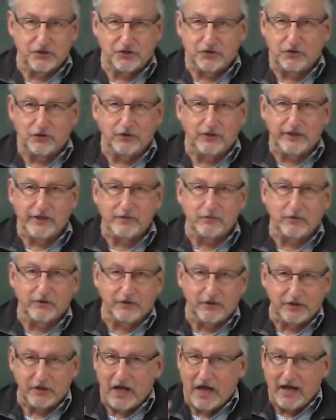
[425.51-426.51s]
certainly,
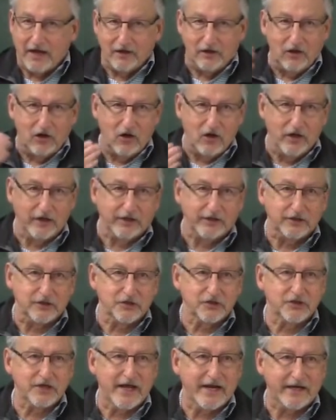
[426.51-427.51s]
with the dialogue and the
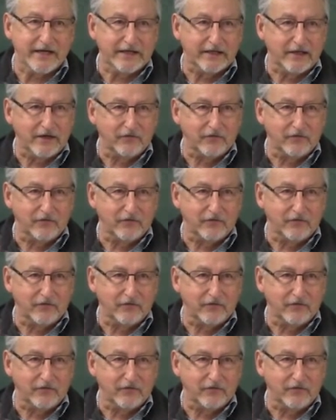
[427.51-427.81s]
setting